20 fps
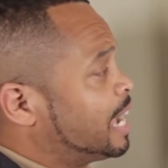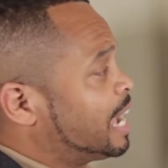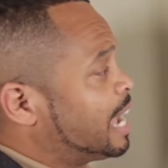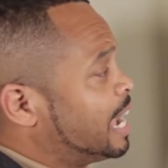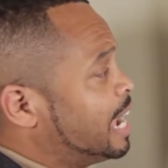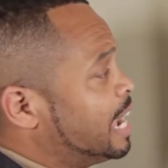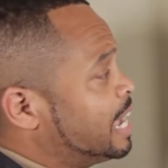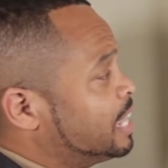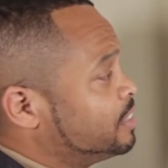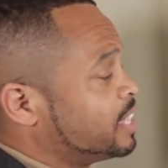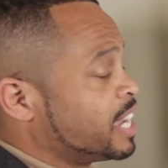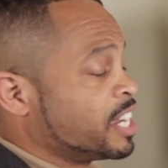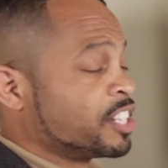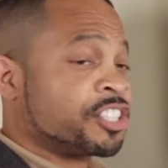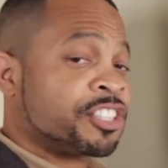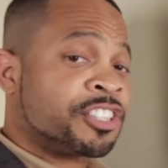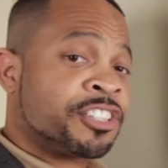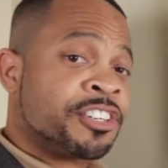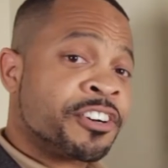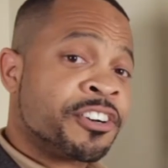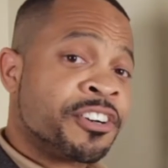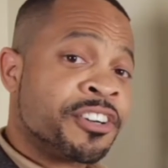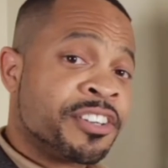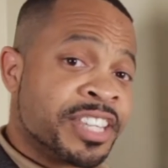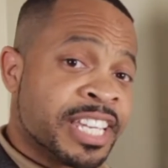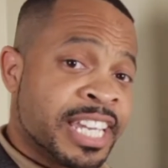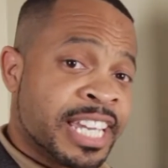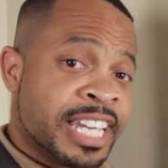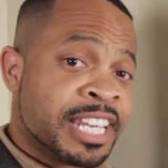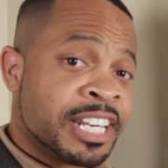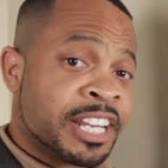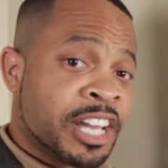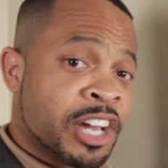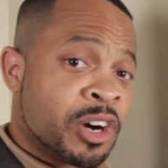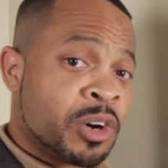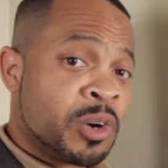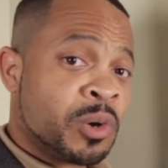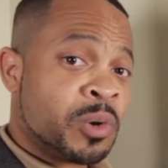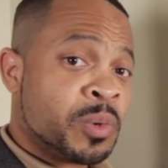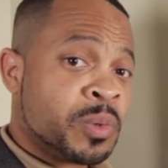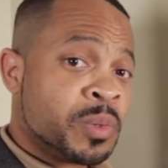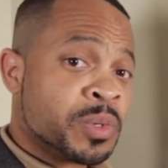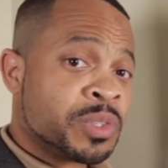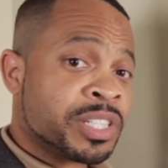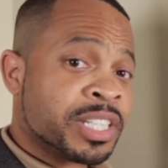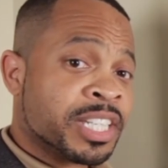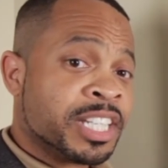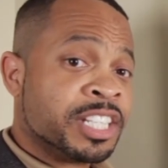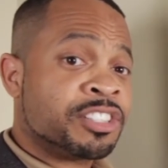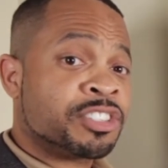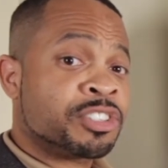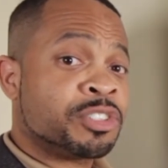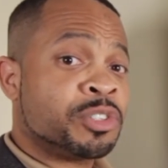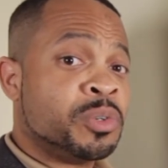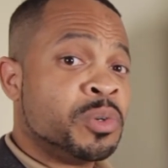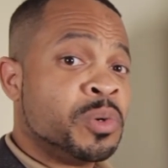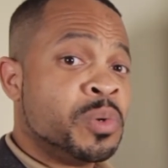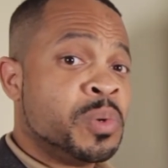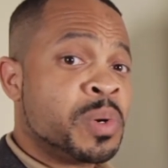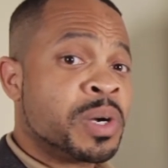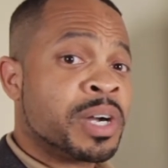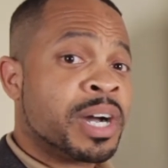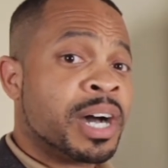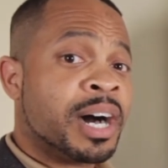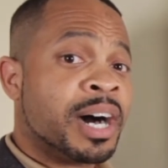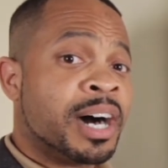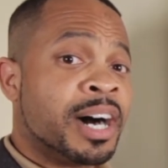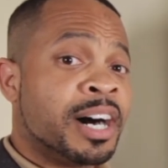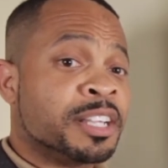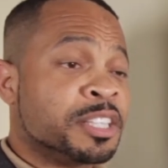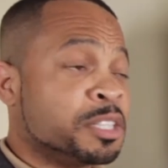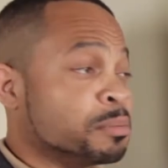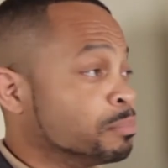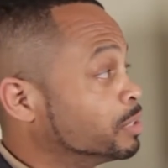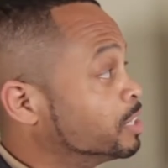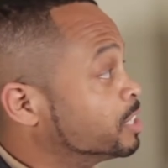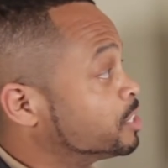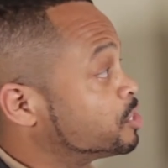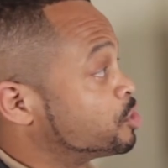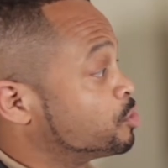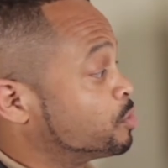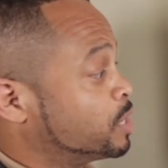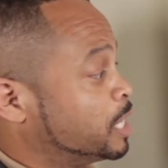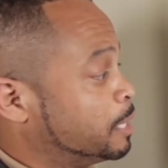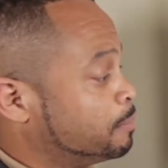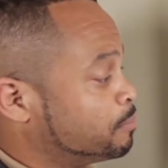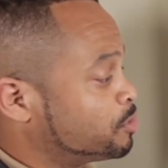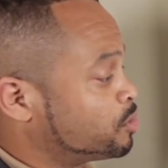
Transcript: And that sugar then goes into the bloodstream.